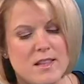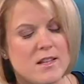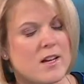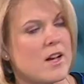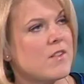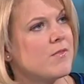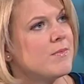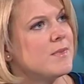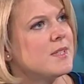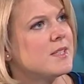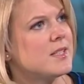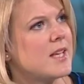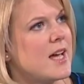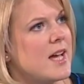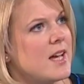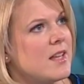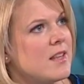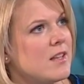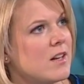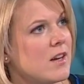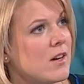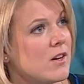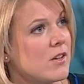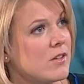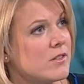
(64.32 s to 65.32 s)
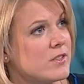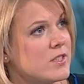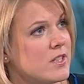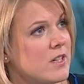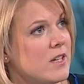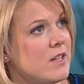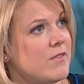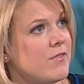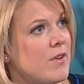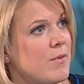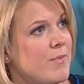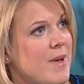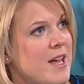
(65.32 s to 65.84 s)
the government say, that it'll
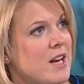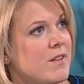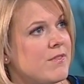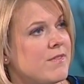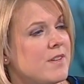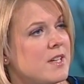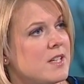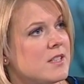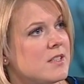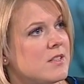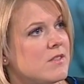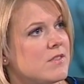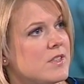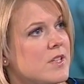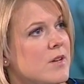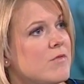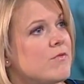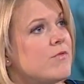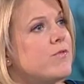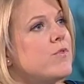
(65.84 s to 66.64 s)
deliver benefits of some